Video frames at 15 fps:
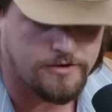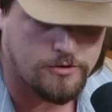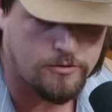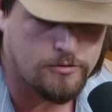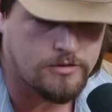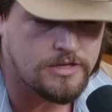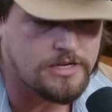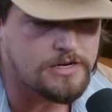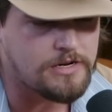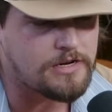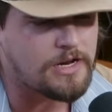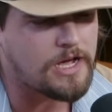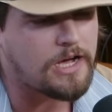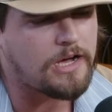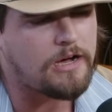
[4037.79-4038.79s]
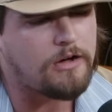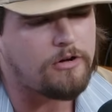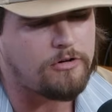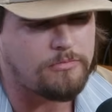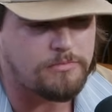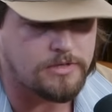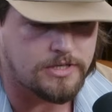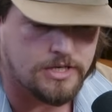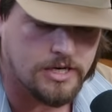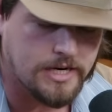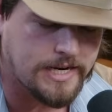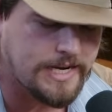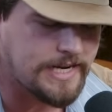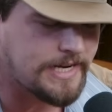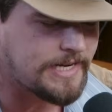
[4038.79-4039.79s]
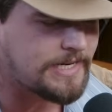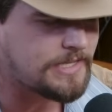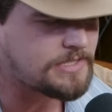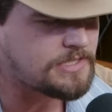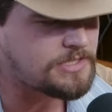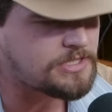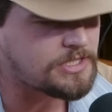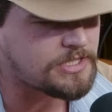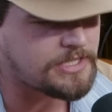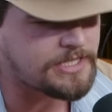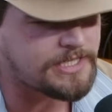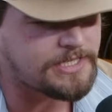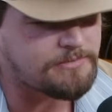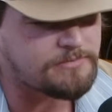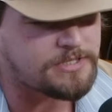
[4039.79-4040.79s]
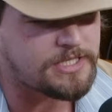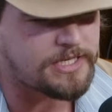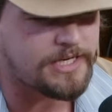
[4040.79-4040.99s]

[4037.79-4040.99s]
fueling all my crazy dreams,